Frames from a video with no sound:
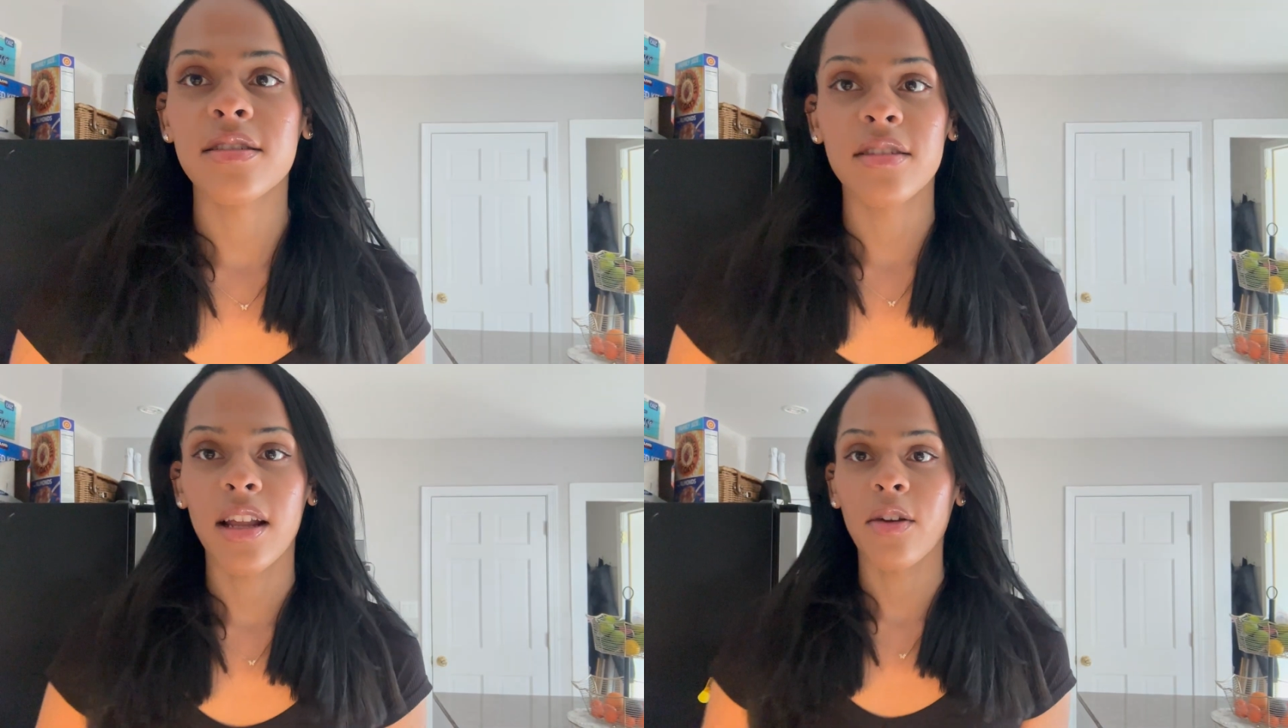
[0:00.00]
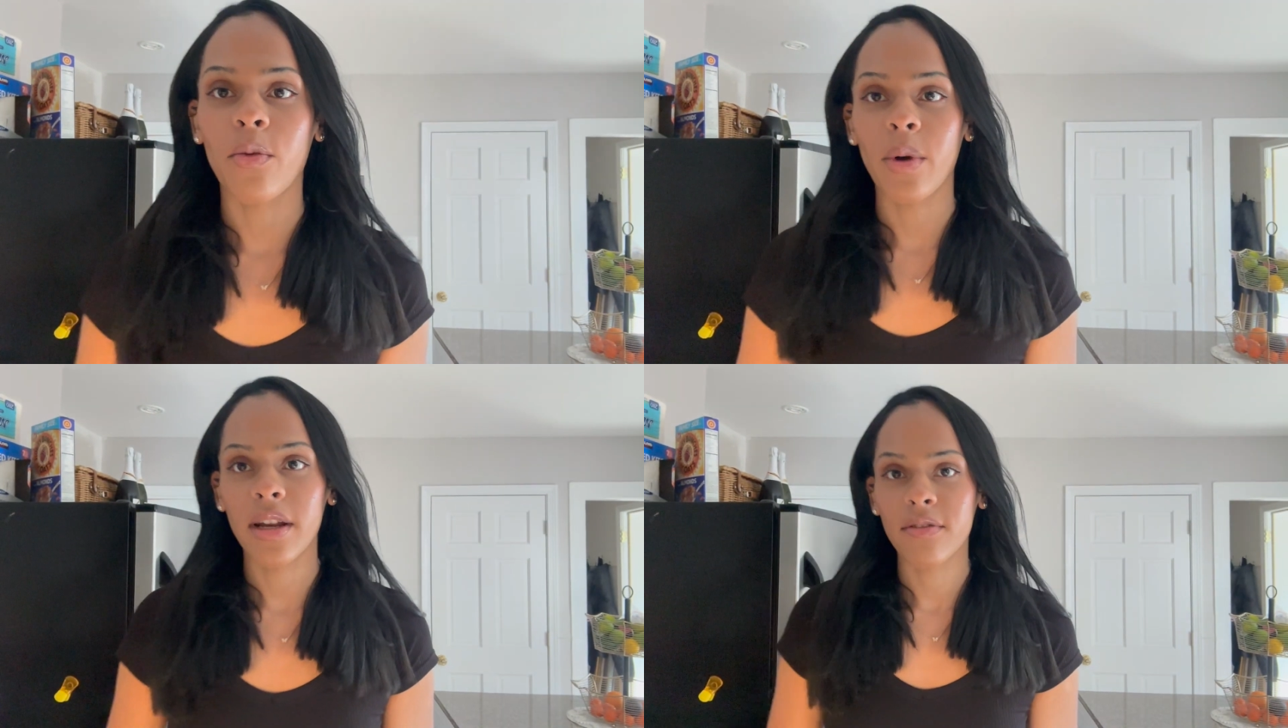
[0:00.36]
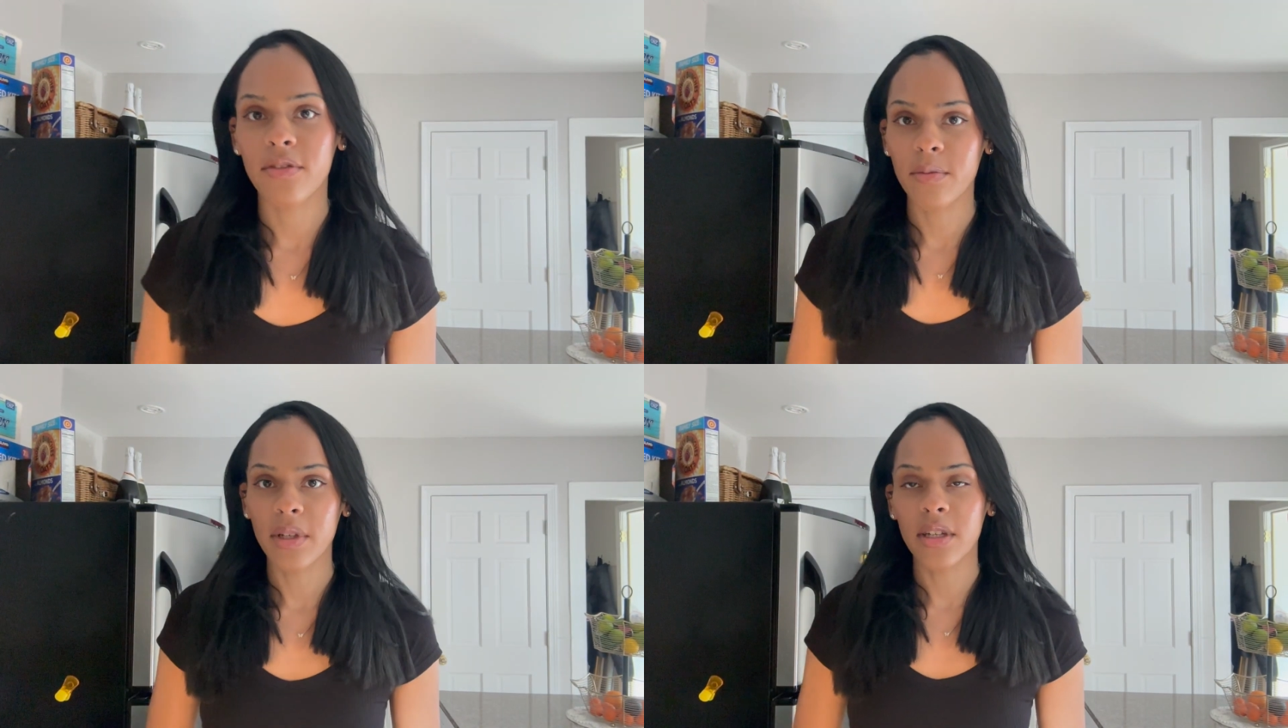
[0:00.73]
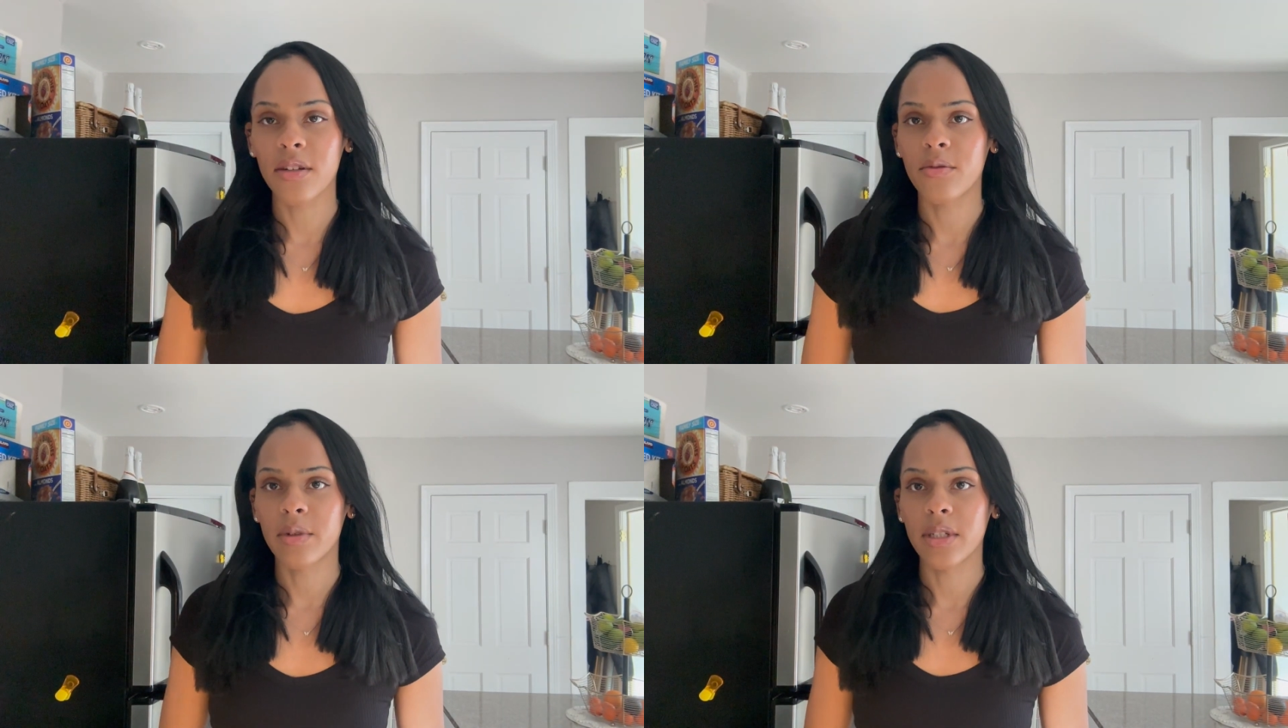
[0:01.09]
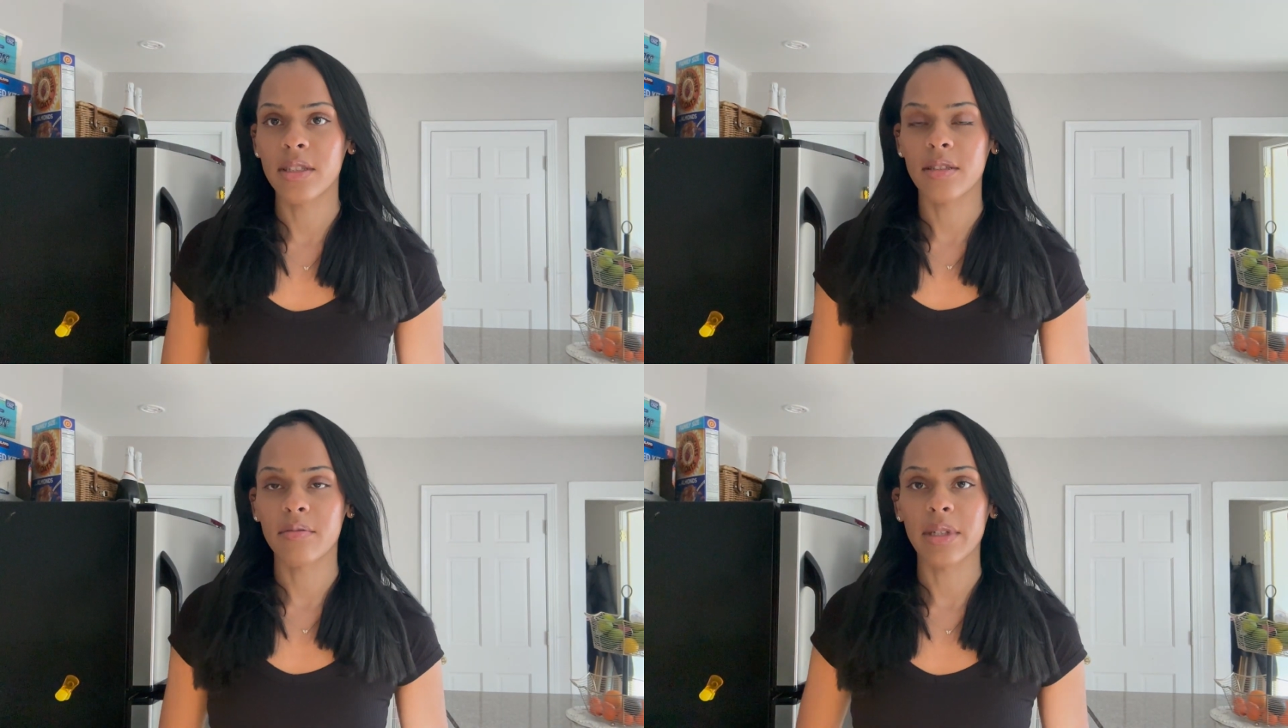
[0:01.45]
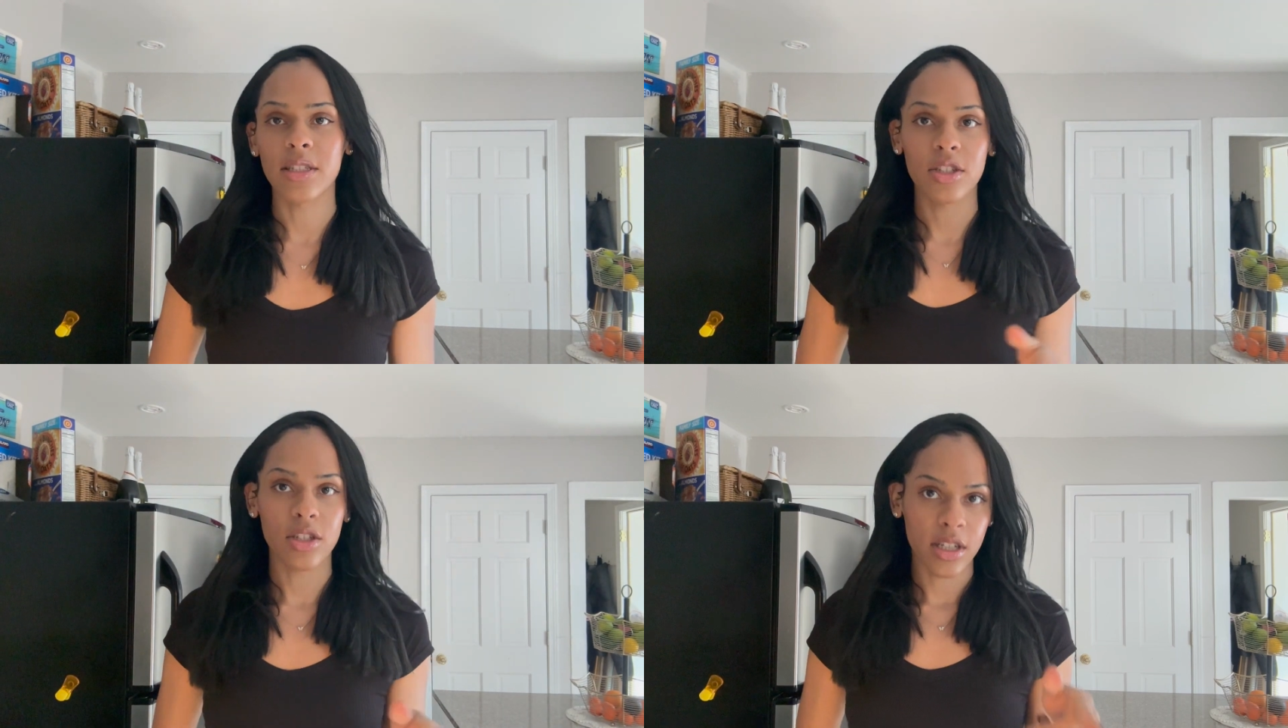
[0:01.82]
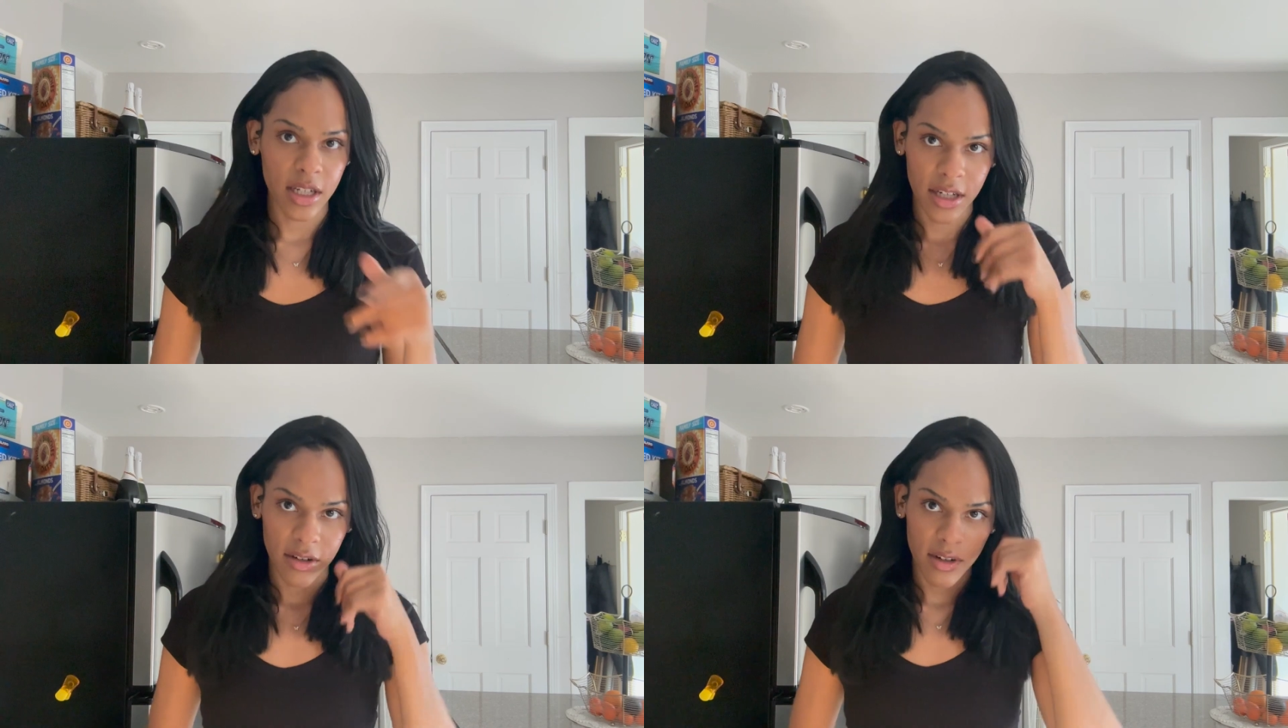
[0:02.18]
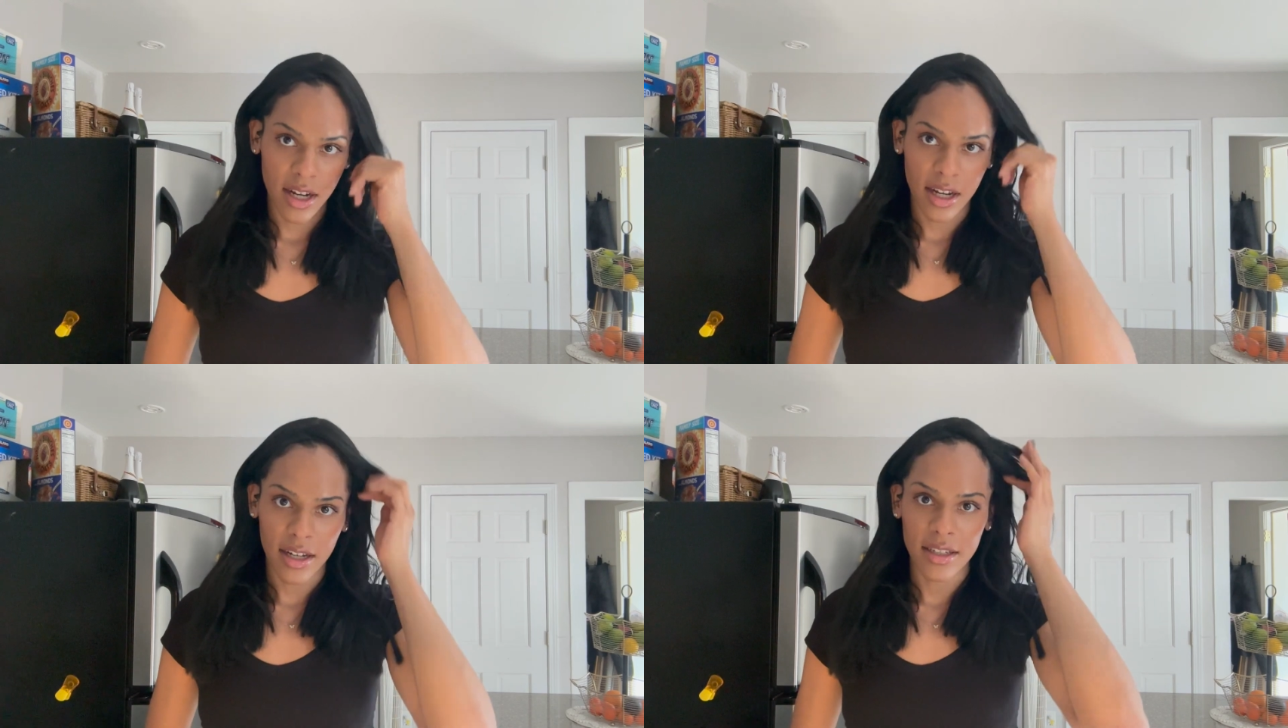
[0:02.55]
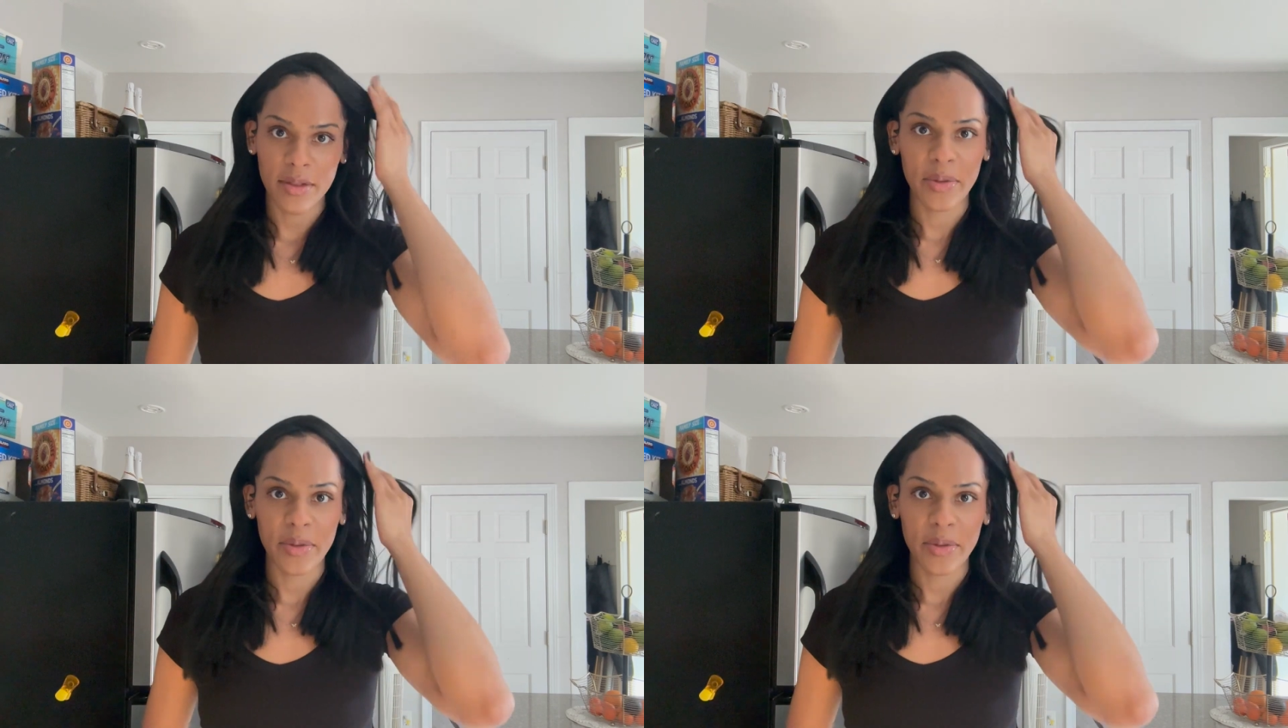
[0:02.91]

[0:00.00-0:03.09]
like waited for me was my sister needing a ride.